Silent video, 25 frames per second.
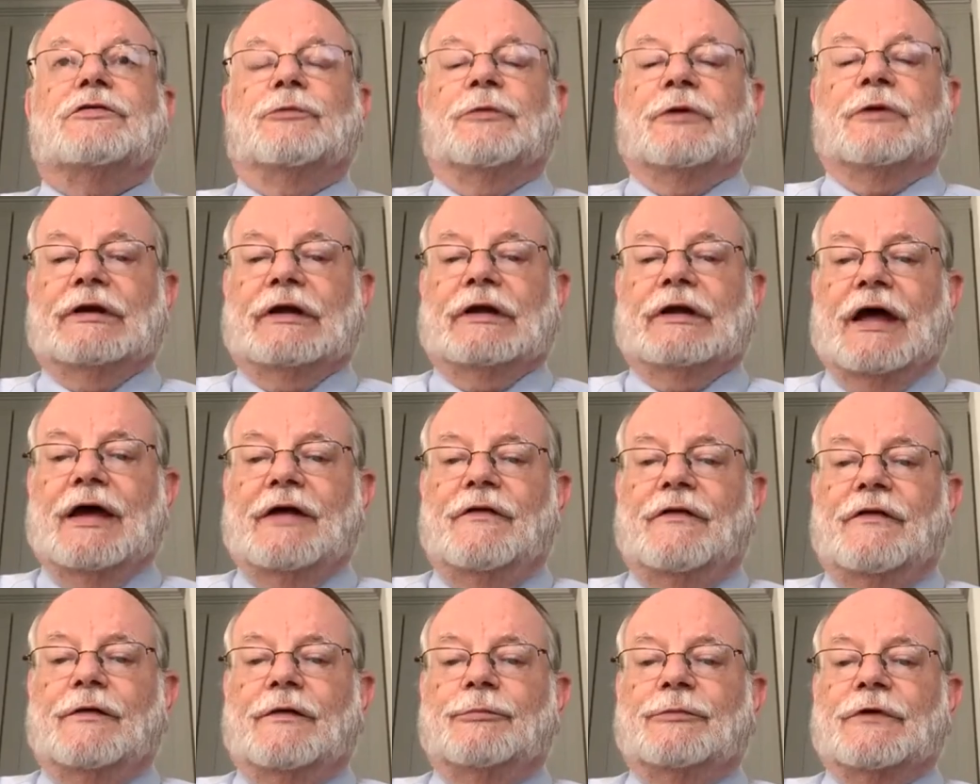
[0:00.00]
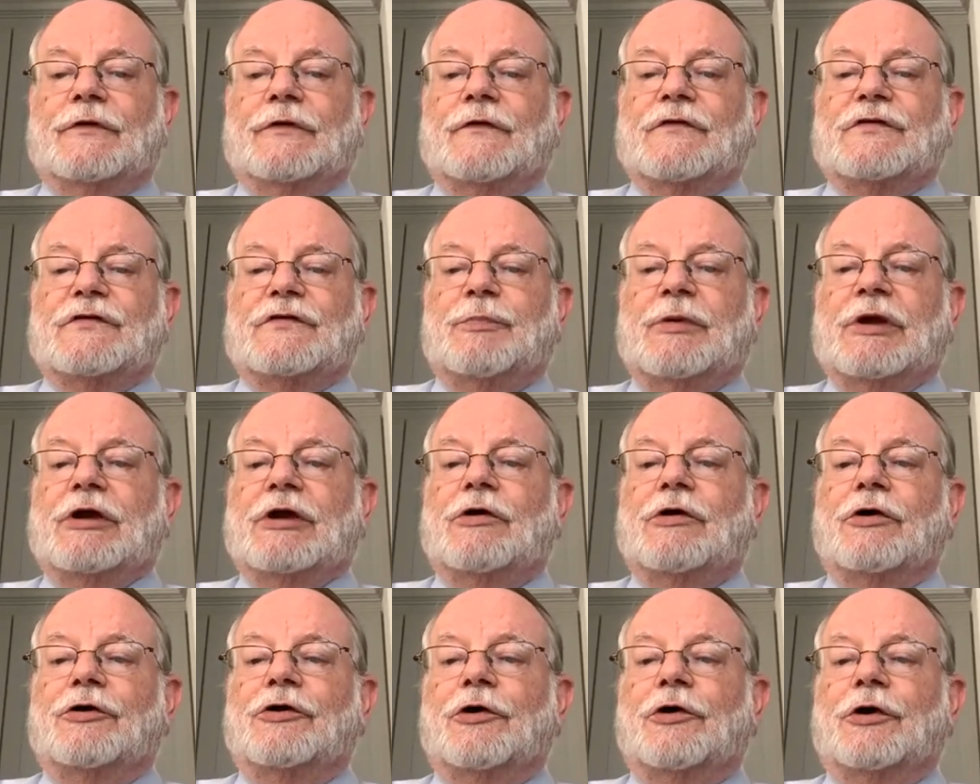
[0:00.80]
and relay them to the
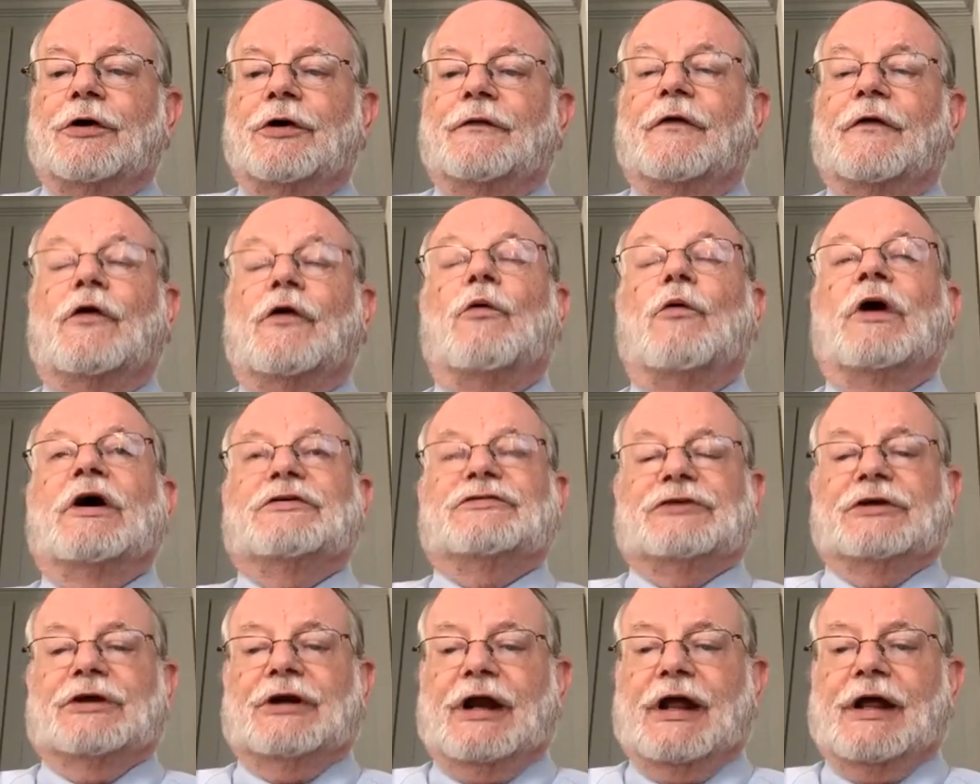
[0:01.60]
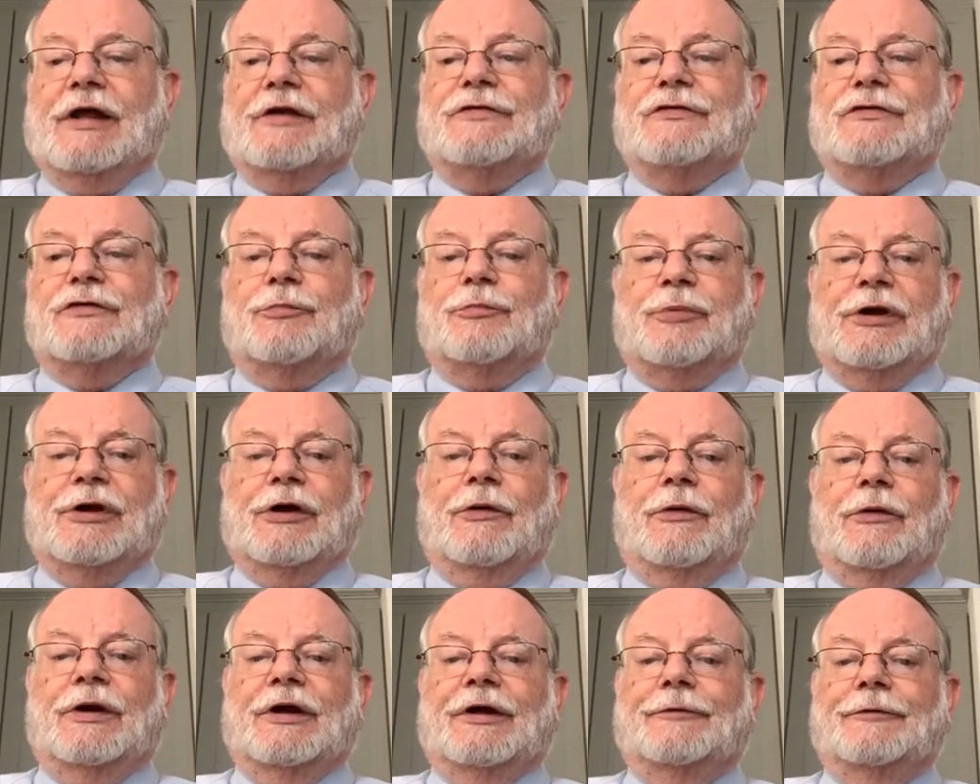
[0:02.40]
speaker during the question and answer
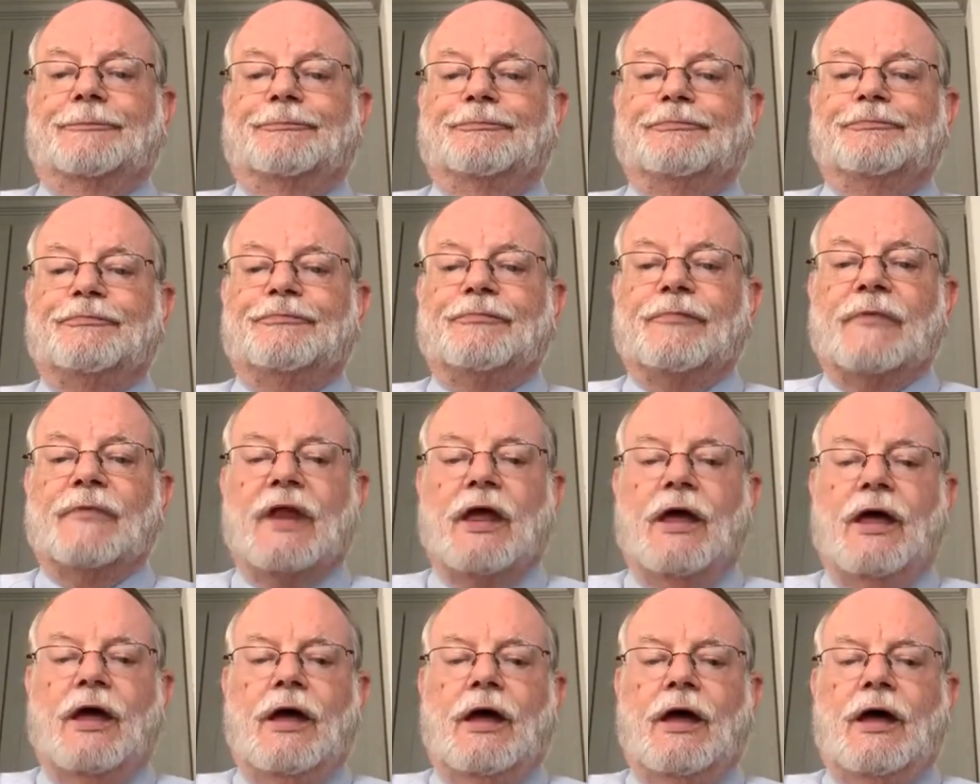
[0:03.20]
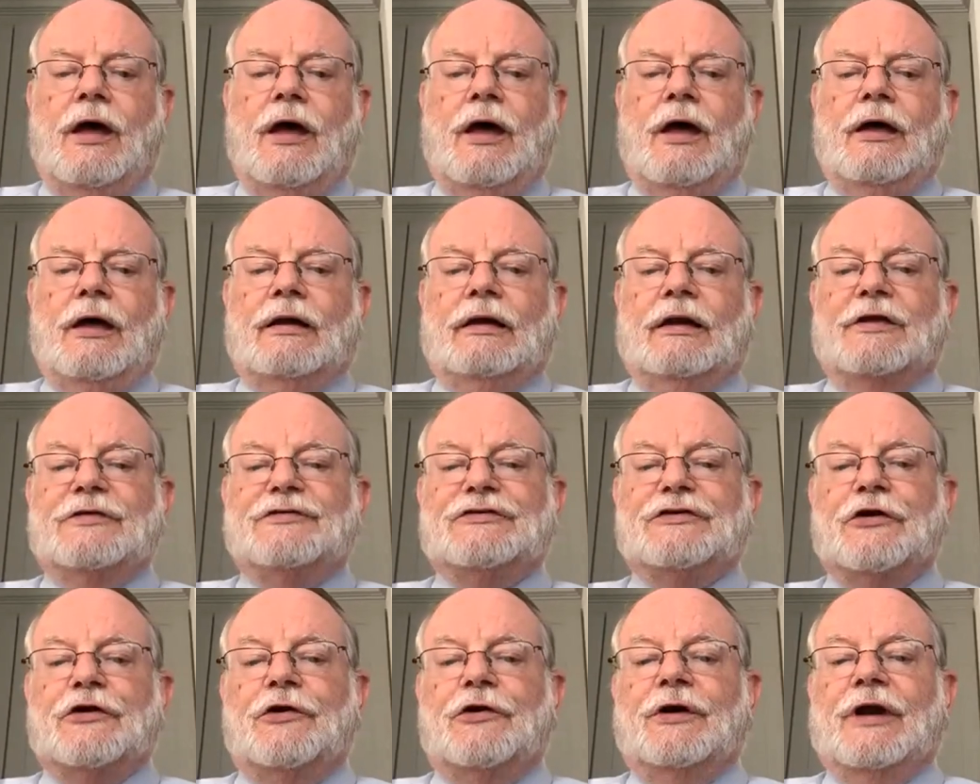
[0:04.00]
period.
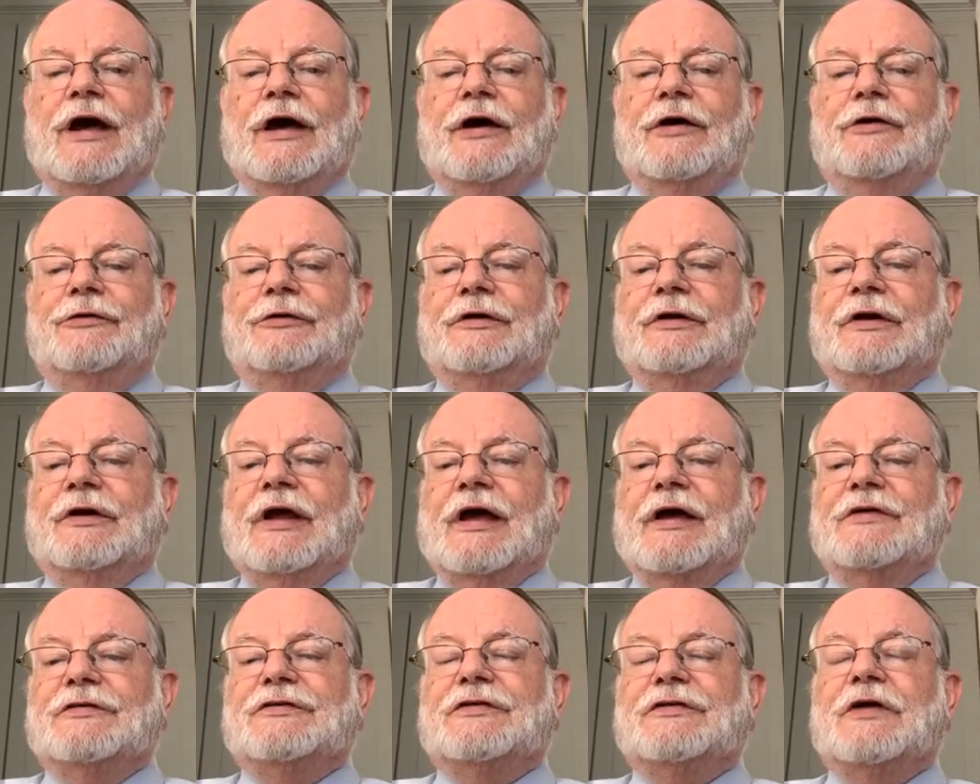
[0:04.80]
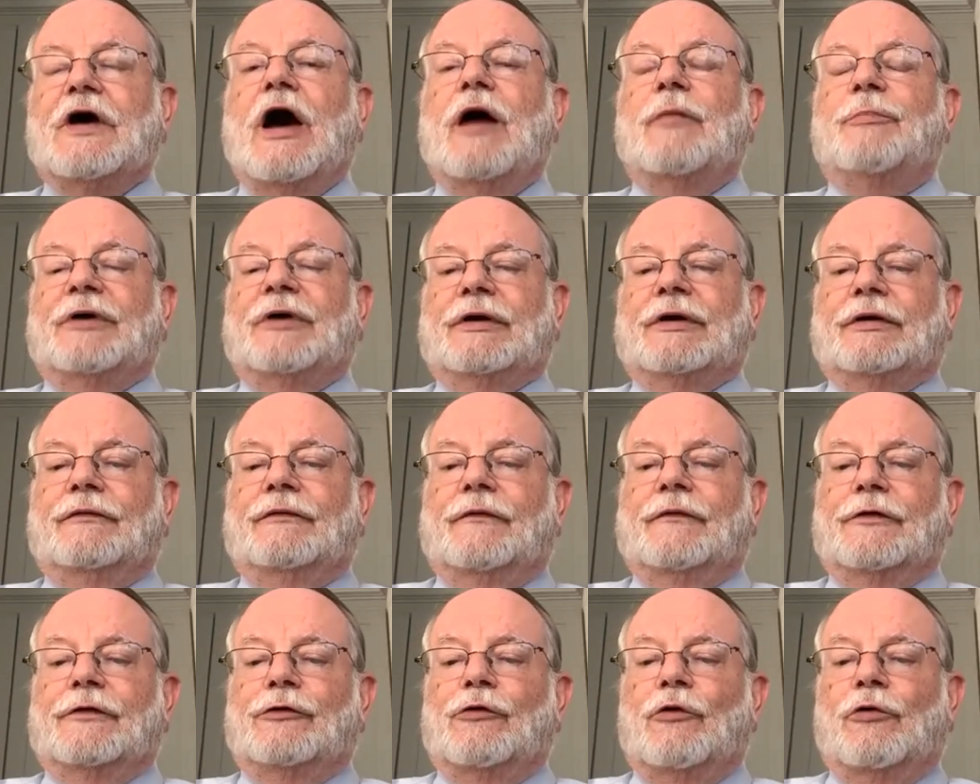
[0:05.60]
Let's turn now to today's topic,
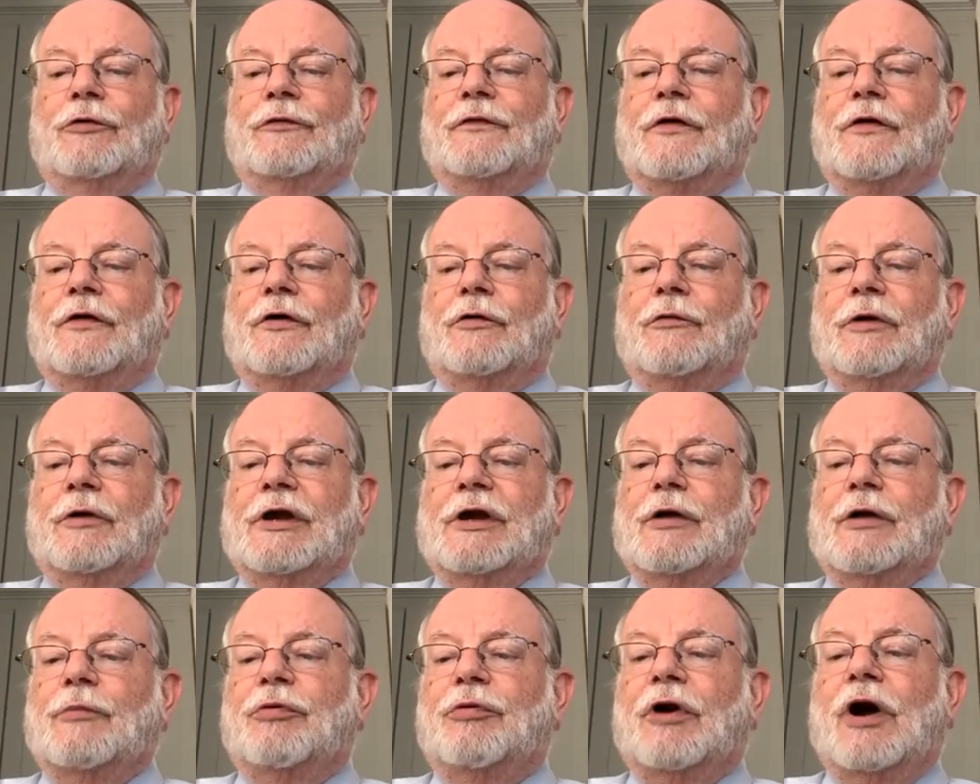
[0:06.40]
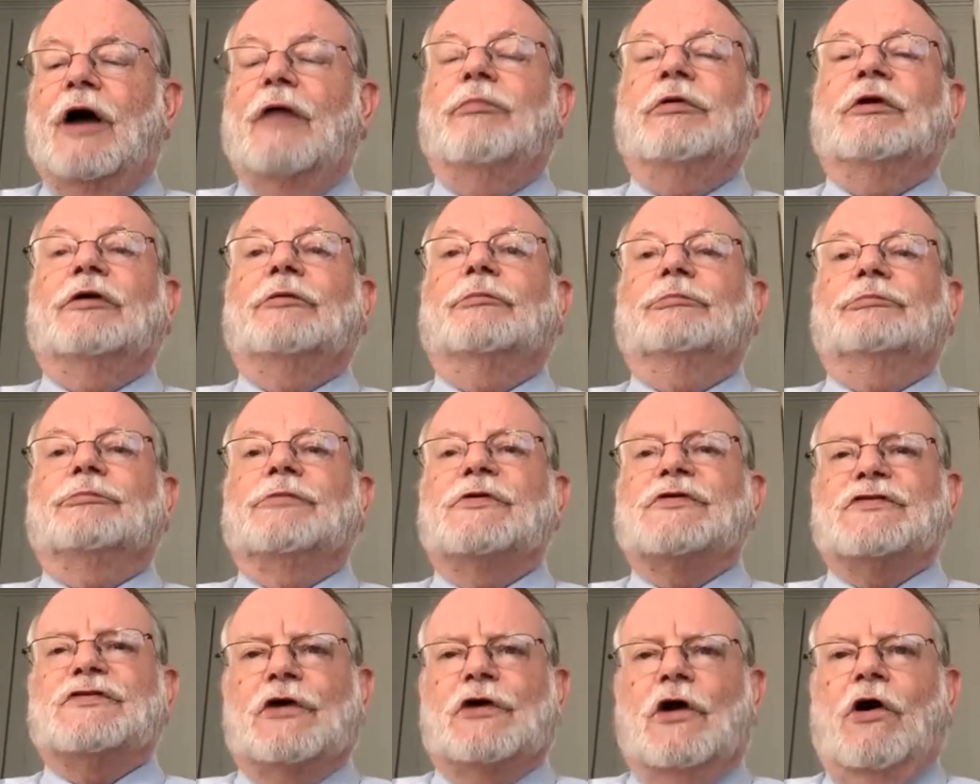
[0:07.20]
the North Korea problem,
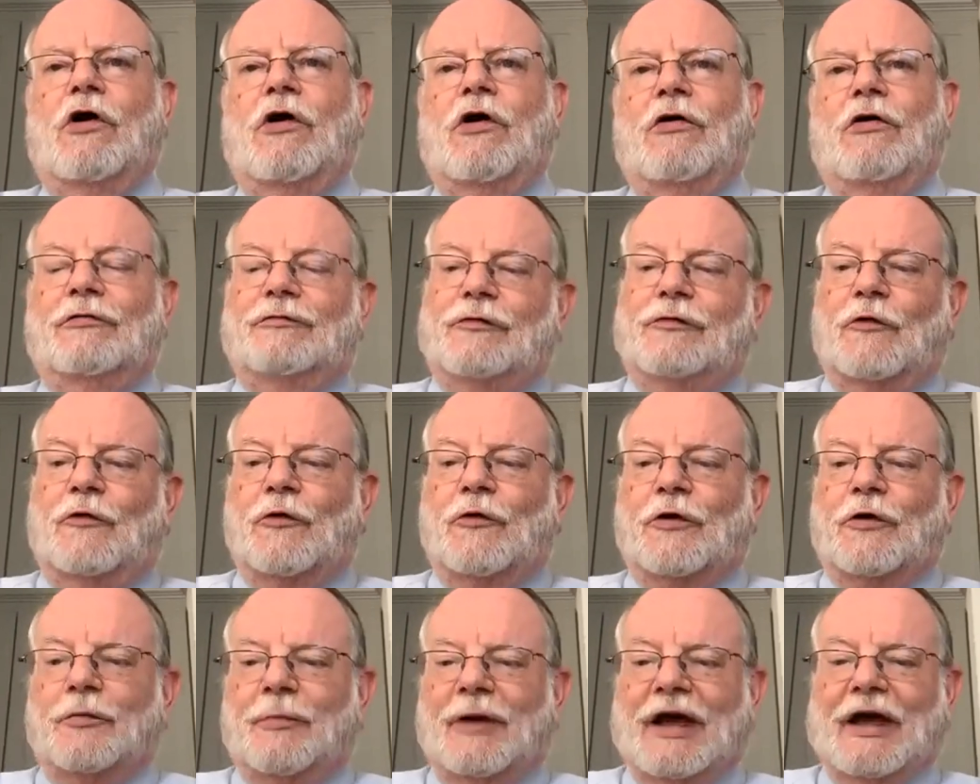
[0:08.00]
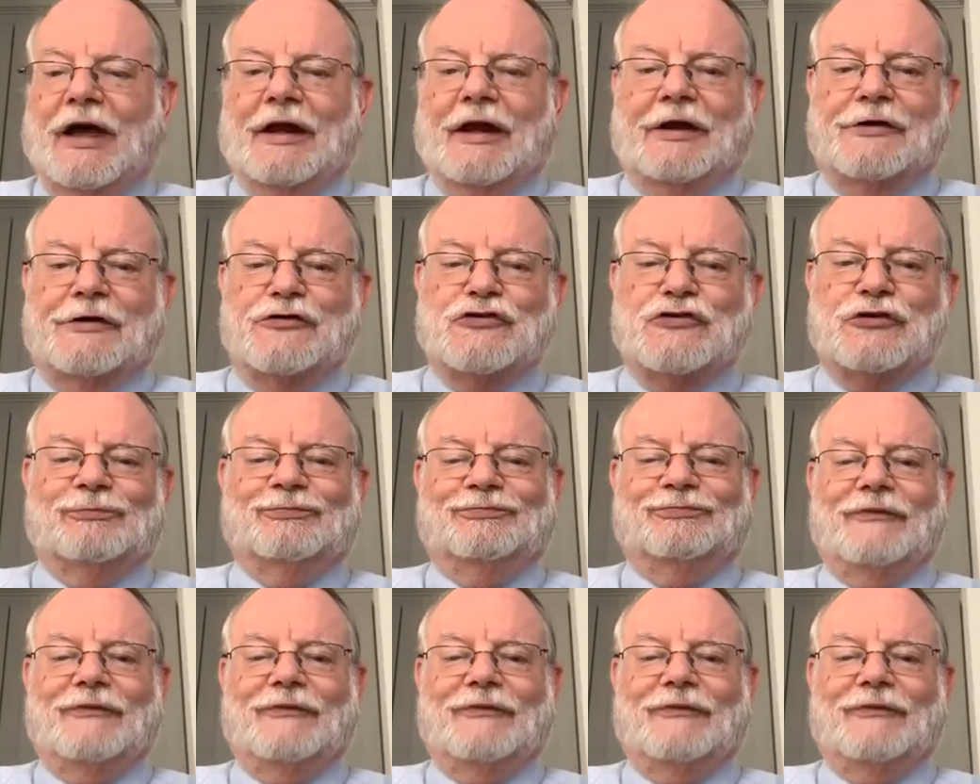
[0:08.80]
solve or manage.